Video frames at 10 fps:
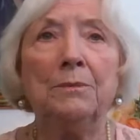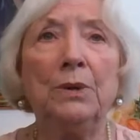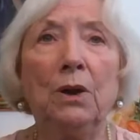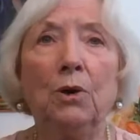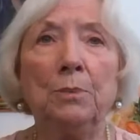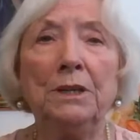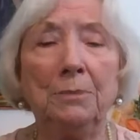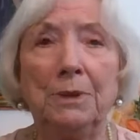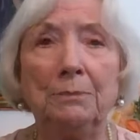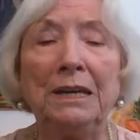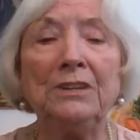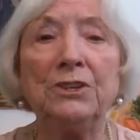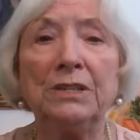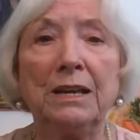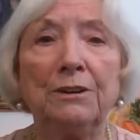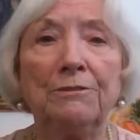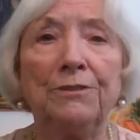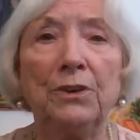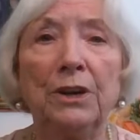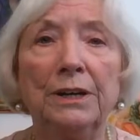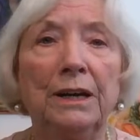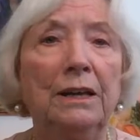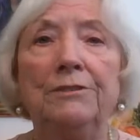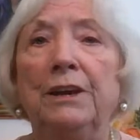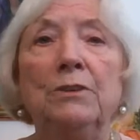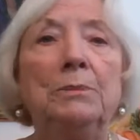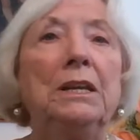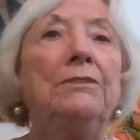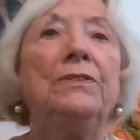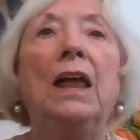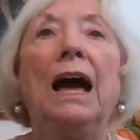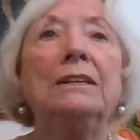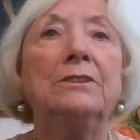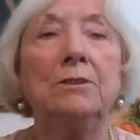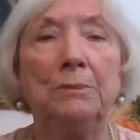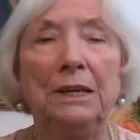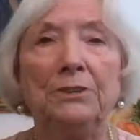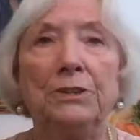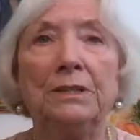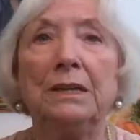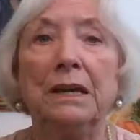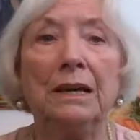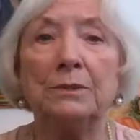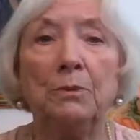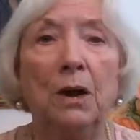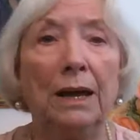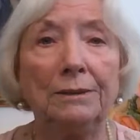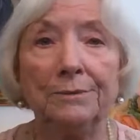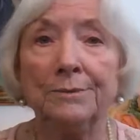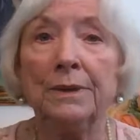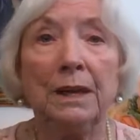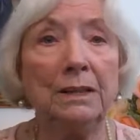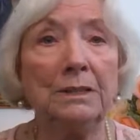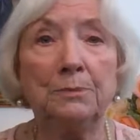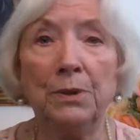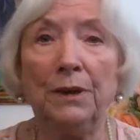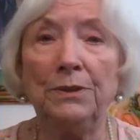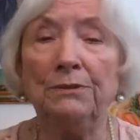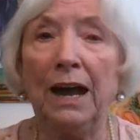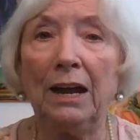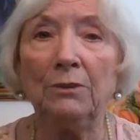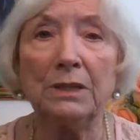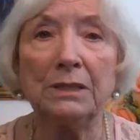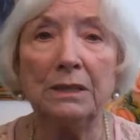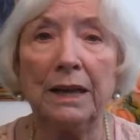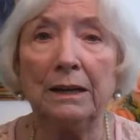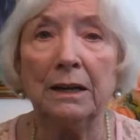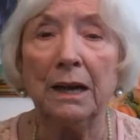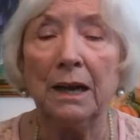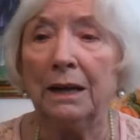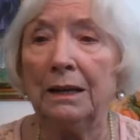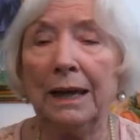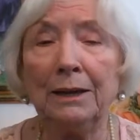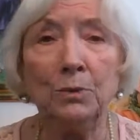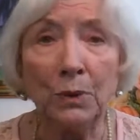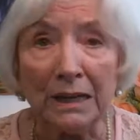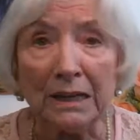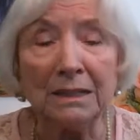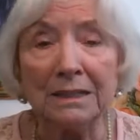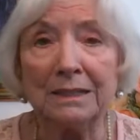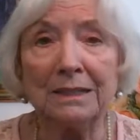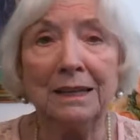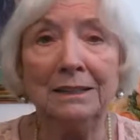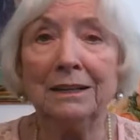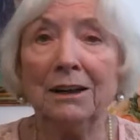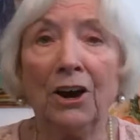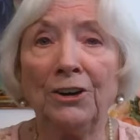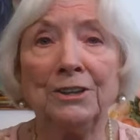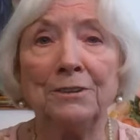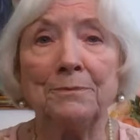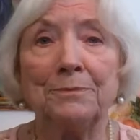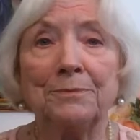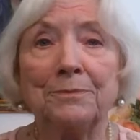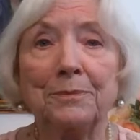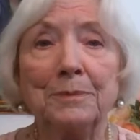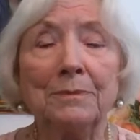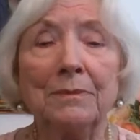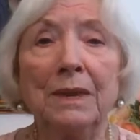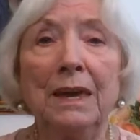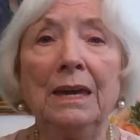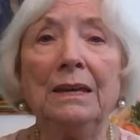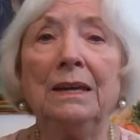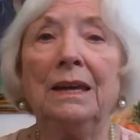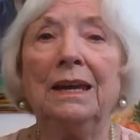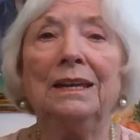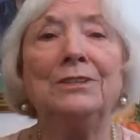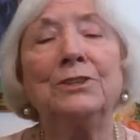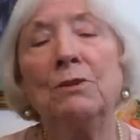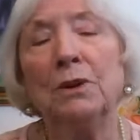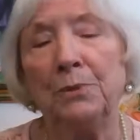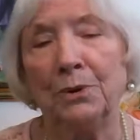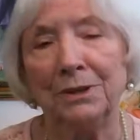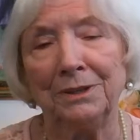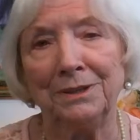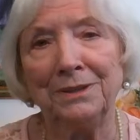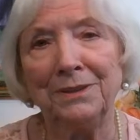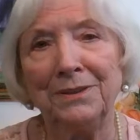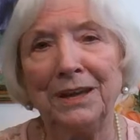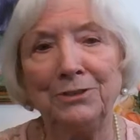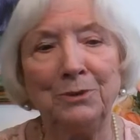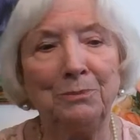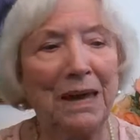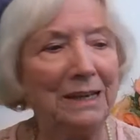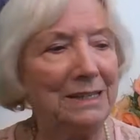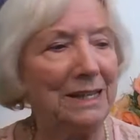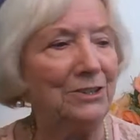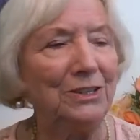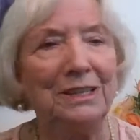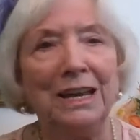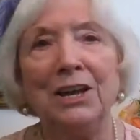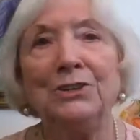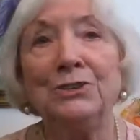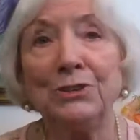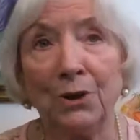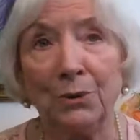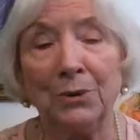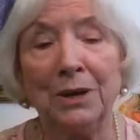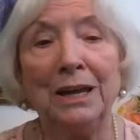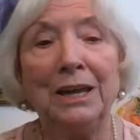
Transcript: we opened up the beaches here in Florida and everybody flocked to the beaches. And guess what? It spread the virus like weeds in a garden. And it's so important that you pay attention. So